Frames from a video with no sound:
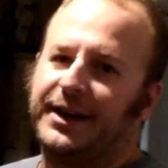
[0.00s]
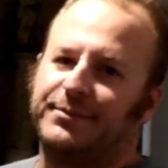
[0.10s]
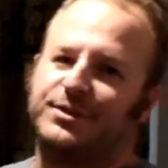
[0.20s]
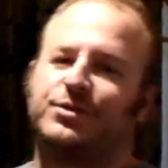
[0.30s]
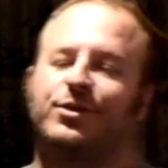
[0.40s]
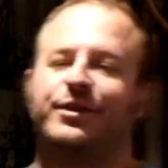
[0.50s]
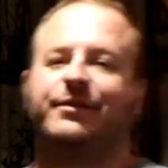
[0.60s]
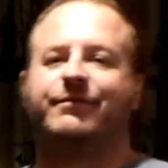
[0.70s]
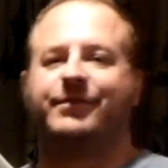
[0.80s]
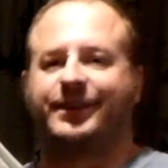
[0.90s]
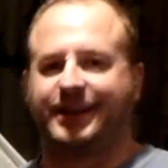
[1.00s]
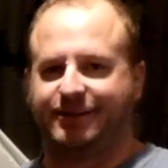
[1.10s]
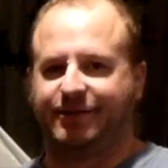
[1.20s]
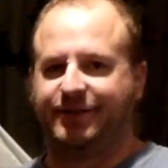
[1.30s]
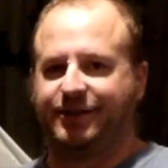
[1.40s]
name's Gordon for
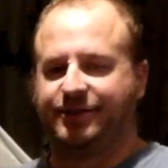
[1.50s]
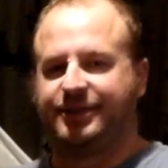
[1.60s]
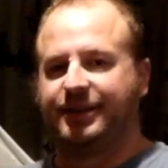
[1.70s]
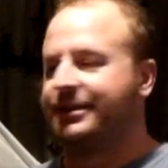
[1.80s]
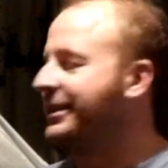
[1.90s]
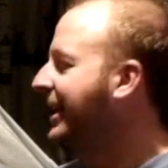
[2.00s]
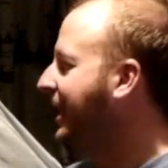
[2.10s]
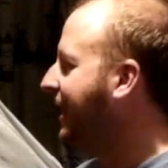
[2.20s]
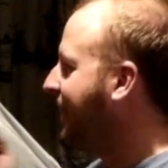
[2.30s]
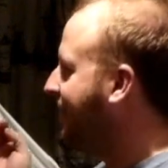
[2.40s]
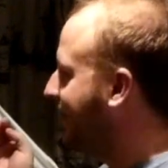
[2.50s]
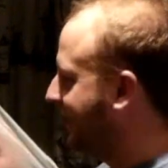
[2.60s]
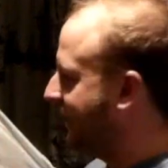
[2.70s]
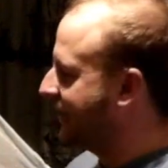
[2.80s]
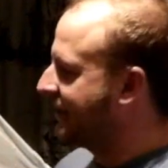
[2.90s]
Kite Reviews, and today I've got
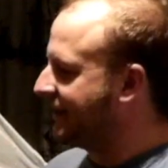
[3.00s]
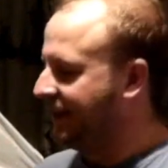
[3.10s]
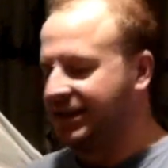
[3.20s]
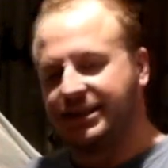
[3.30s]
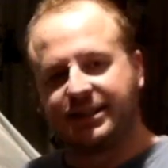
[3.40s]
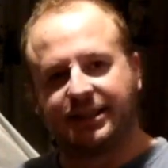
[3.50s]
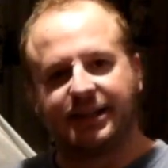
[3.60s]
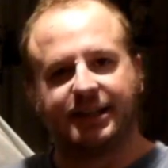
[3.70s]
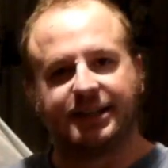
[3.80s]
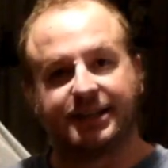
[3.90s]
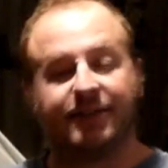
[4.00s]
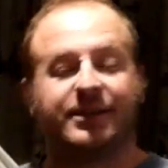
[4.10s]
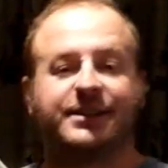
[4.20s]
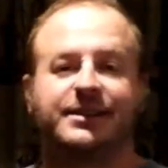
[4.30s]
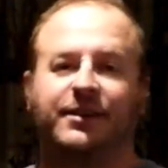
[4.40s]
this. It's the
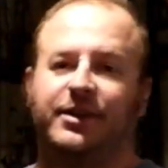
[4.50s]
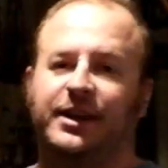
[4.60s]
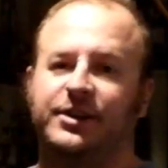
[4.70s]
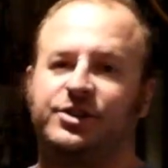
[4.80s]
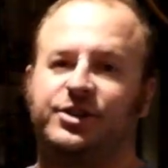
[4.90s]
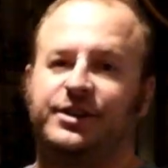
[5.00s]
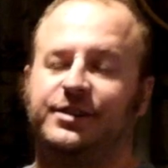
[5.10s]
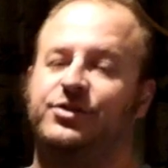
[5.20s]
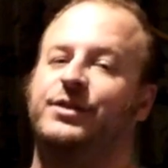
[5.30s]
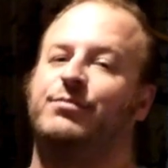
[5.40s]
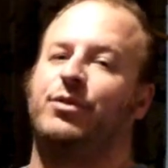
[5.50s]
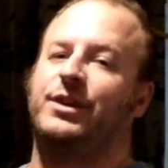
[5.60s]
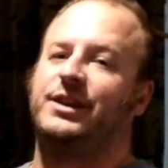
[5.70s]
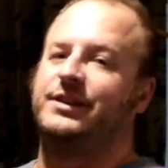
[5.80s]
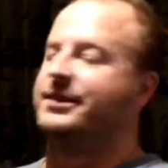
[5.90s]
77-inch Into the
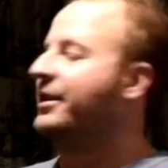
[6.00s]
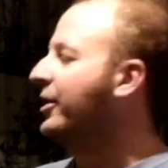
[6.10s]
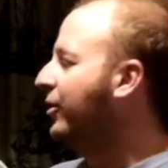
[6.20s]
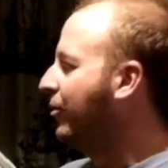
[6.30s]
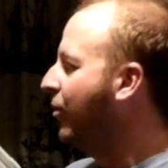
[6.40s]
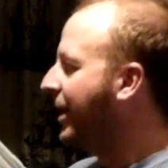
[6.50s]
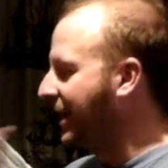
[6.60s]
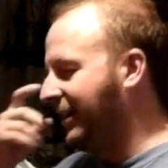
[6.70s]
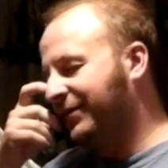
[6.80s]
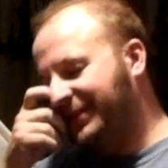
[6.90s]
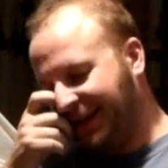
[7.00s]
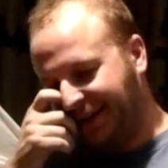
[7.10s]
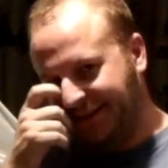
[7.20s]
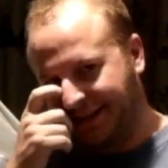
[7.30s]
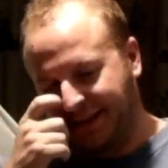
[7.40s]
Breeze Wave
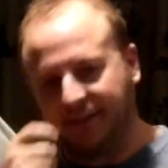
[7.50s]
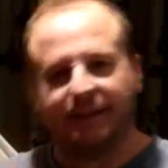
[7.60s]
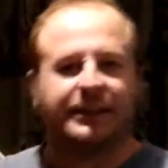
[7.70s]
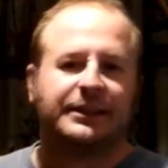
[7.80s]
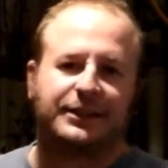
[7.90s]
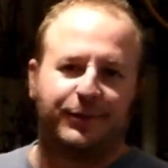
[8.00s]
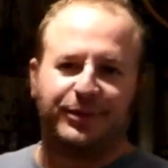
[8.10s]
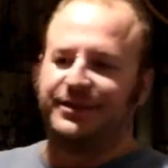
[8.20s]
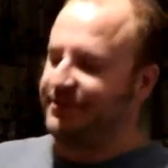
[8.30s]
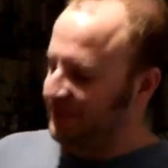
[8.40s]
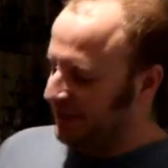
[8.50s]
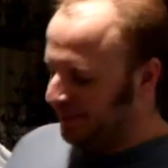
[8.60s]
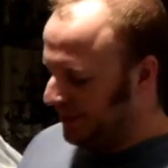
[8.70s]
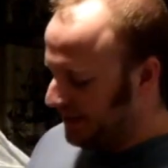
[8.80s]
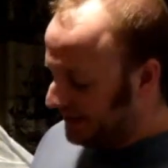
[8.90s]
Delta. A couple of different
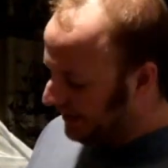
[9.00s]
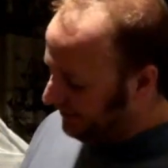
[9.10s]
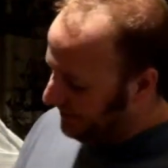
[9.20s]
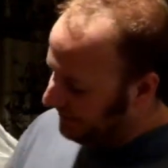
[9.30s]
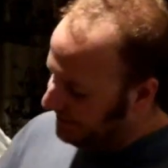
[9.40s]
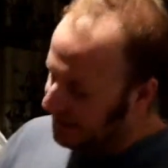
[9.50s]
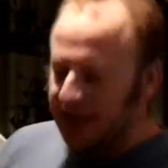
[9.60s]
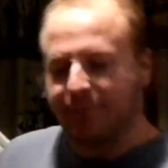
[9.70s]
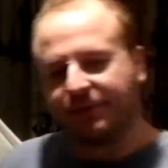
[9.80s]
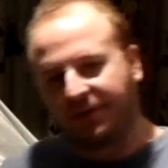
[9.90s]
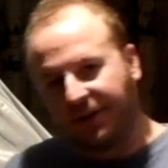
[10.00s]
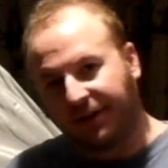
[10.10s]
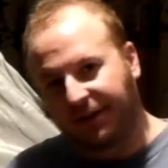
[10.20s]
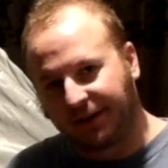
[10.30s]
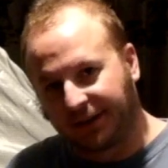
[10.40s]
companies have different names
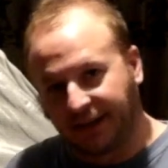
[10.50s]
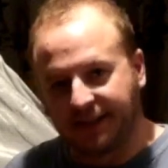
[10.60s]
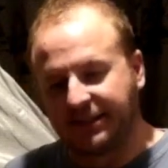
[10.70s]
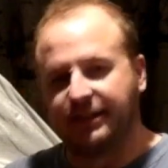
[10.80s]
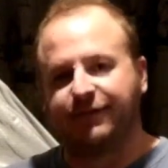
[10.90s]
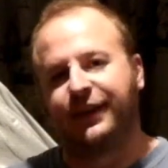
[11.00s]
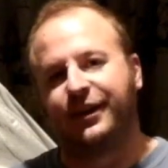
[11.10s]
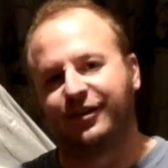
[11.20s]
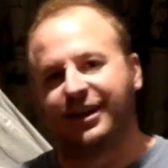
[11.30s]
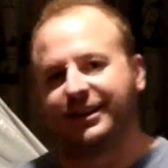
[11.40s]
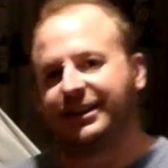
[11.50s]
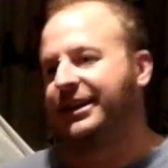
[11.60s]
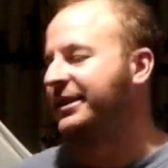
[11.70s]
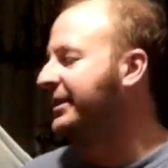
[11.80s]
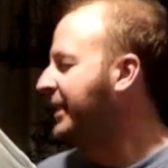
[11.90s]
for kites configured like
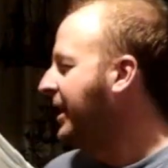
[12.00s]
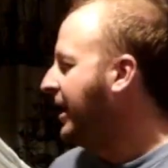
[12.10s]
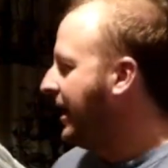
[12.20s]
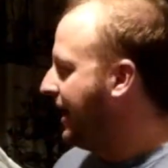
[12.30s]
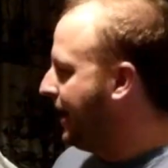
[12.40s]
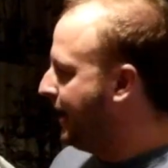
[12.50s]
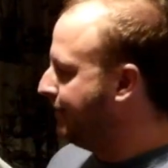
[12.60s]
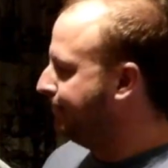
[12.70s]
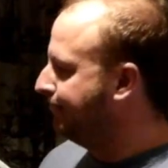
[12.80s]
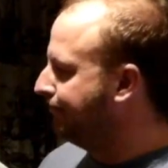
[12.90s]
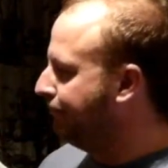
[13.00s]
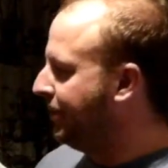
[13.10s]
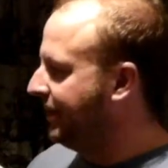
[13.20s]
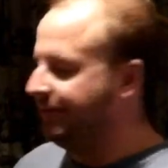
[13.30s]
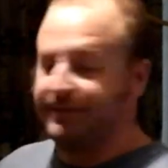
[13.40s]
this,
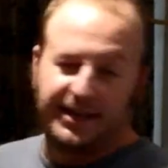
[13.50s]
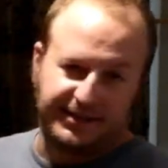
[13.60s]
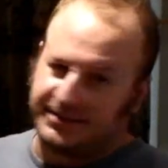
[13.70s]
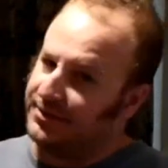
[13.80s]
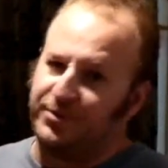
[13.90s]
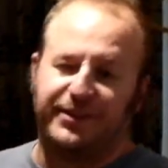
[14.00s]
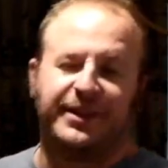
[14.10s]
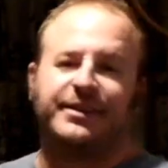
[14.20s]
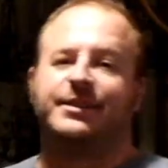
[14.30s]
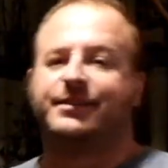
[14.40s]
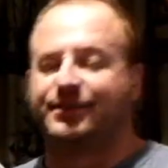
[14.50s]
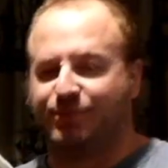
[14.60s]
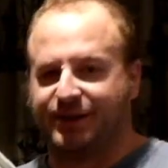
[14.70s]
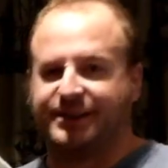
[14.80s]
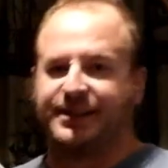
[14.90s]
but that's the one that Into the
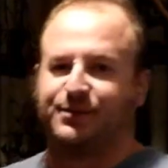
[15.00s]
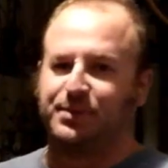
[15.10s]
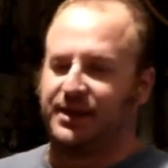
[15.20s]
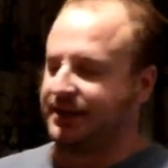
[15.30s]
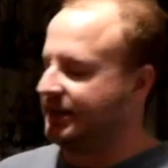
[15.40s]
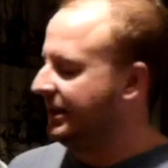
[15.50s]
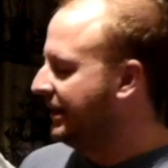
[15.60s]
Breeze has picked.